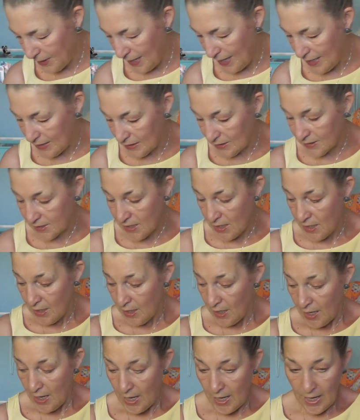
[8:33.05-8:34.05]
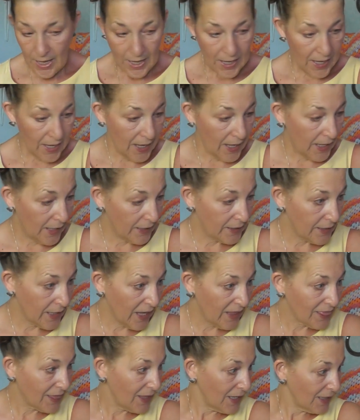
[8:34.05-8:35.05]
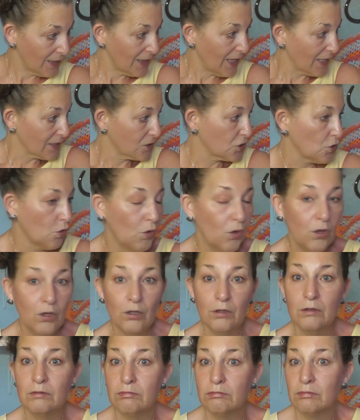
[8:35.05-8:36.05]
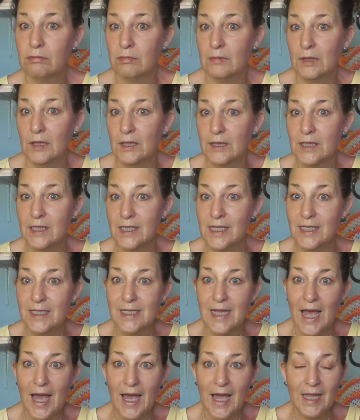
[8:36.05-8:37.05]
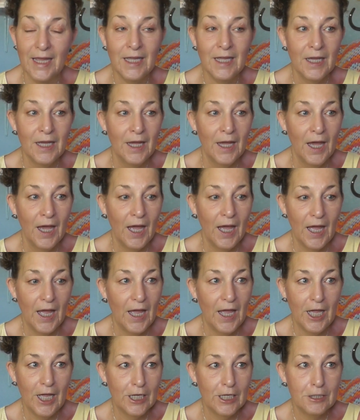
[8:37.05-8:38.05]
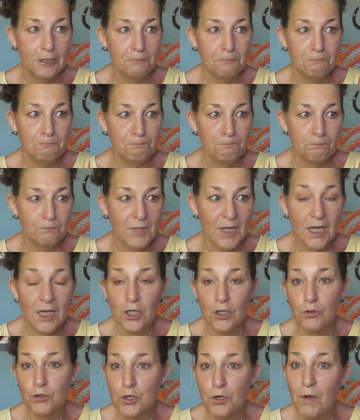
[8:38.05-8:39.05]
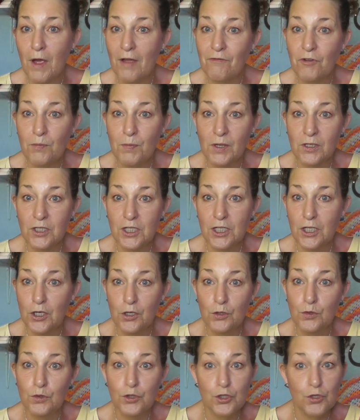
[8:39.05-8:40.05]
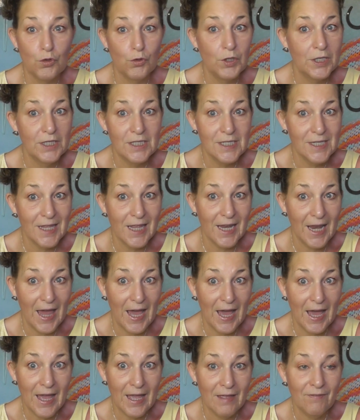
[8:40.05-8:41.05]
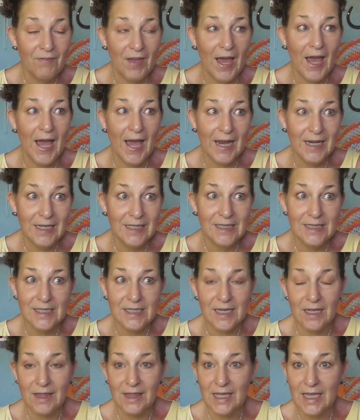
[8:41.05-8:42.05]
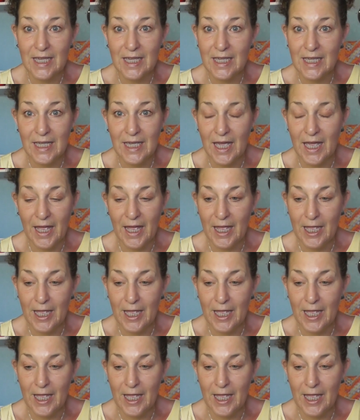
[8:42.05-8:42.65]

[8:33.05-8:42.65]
blend. And I think that's all today. Thank you to everybody who joined the live and the